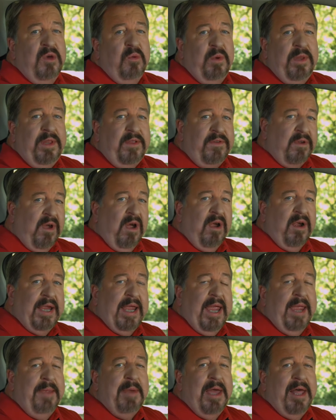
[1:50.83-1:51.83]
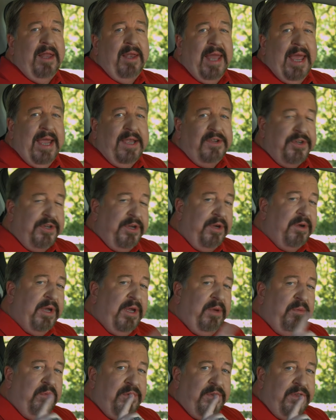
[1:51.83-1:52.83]
when this car came out last year,
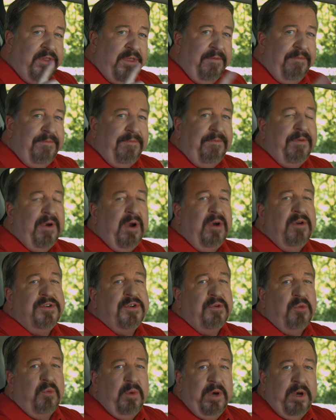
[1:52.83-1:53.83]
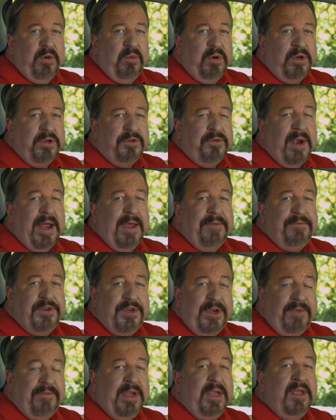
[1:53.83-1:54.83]
it was the first rear-wheel drive
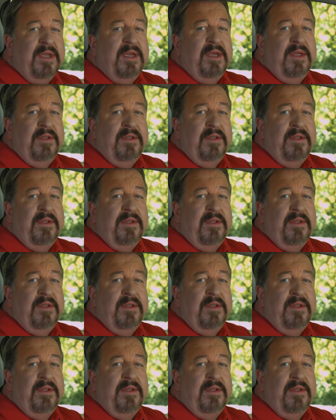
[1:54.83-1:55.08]
Chevy